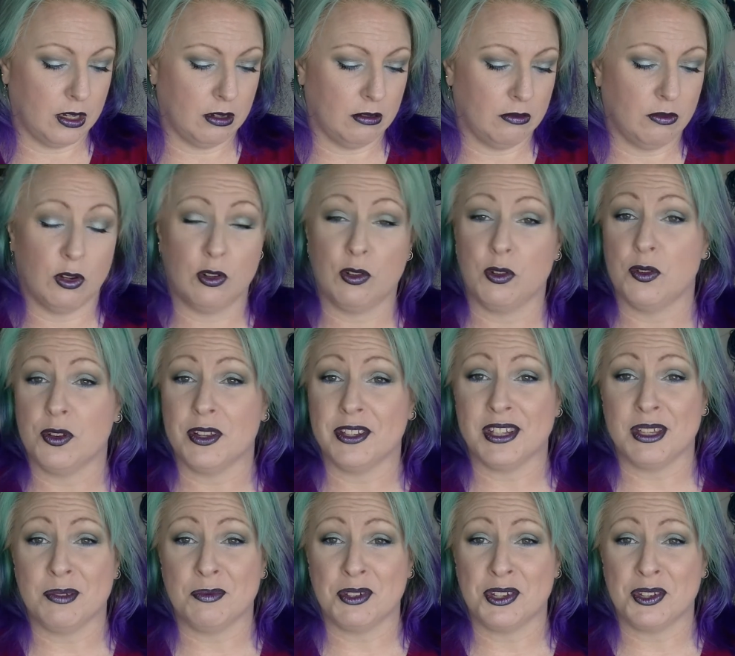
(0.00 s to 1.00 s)

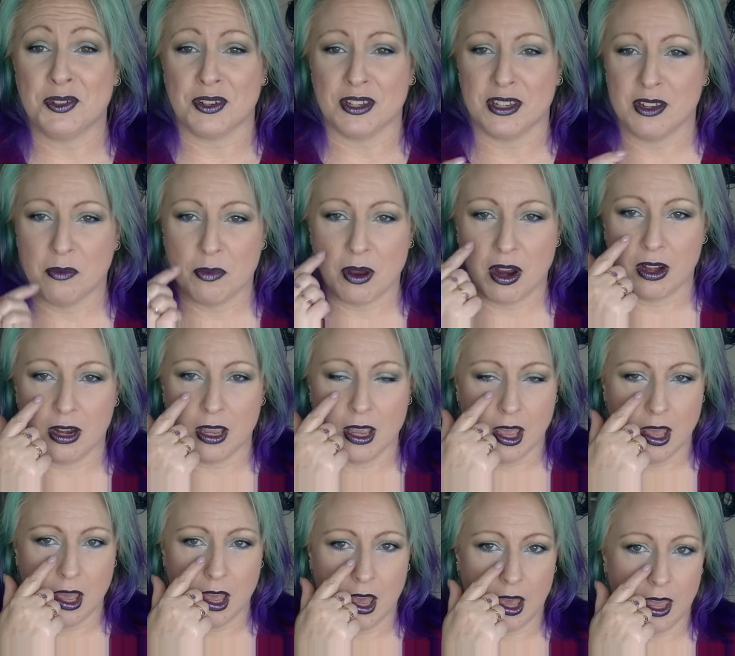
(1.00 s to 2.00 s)
Non-greasy and moisturizing, apparently.
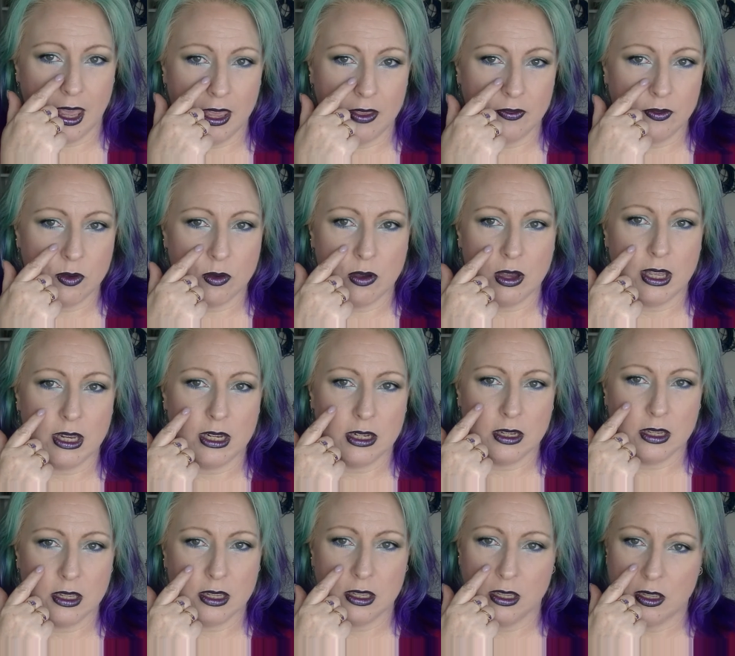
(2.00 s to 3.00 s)
I have quite
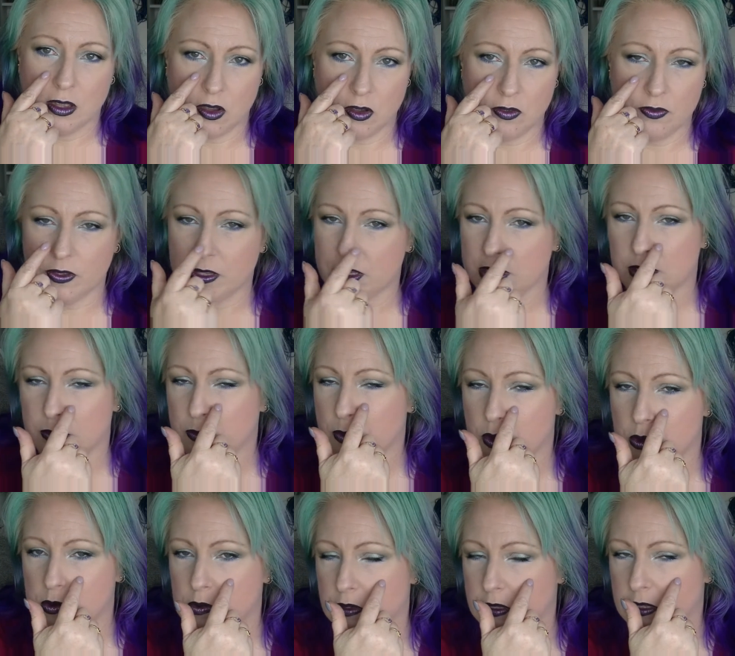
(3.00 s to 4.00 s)
obvious
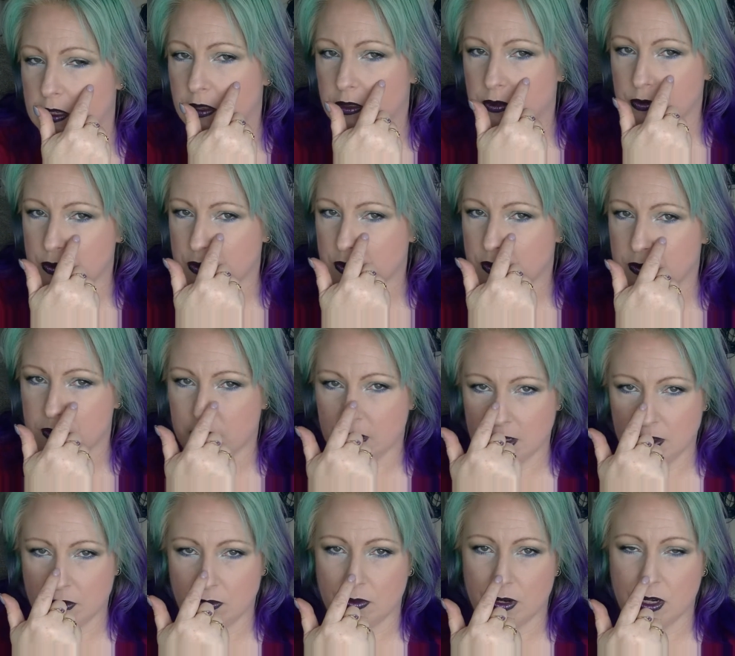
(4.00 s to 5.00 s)
pores through
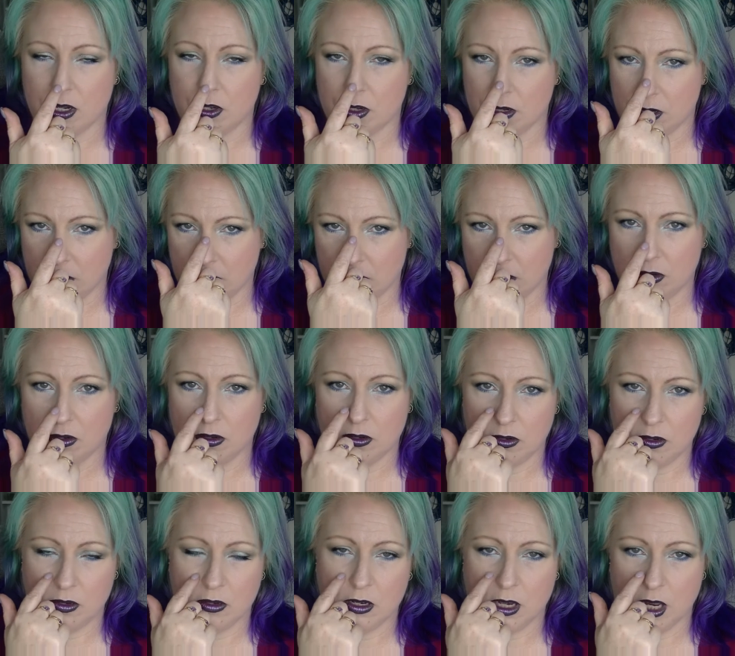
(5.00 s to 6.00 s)
this region
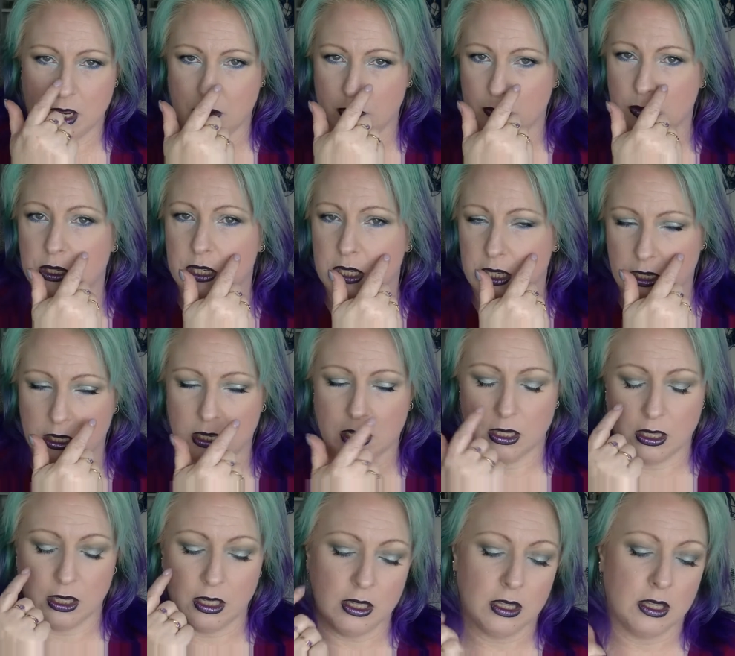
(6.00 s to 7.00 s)
in
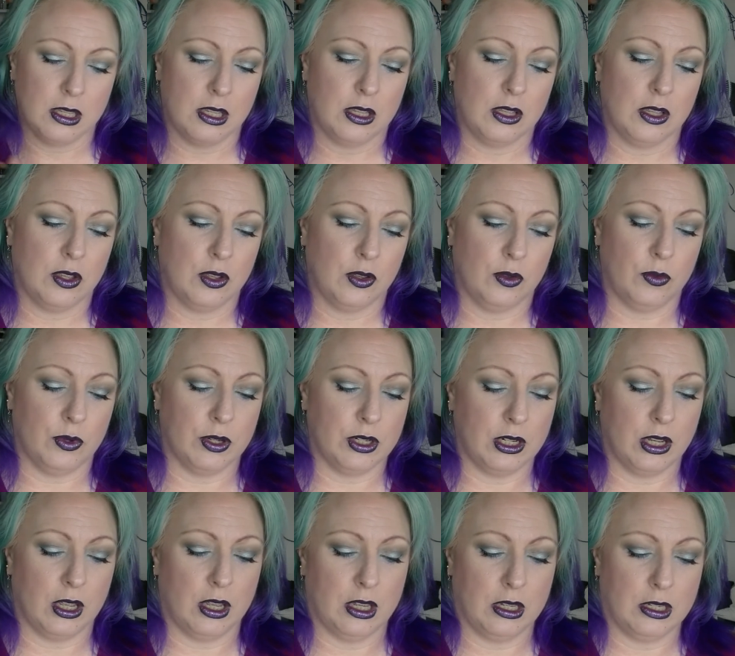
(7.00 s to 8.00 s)
particular.
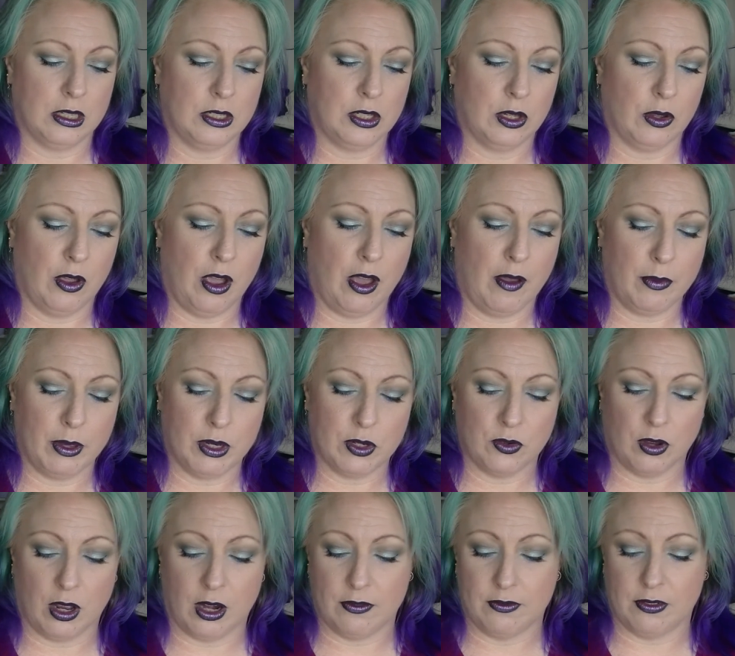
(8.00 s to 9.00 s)
So I've been
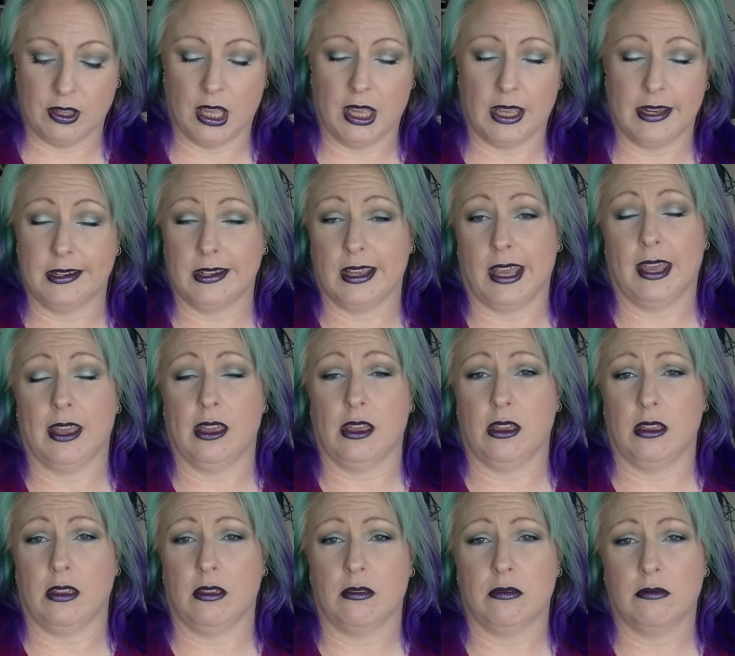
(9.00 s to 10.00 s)
trying to find
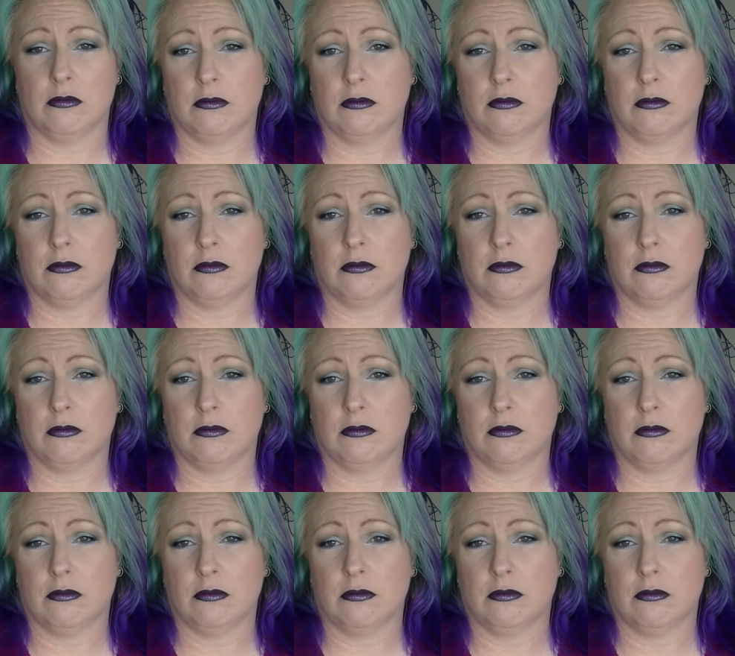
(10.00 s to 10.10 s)
a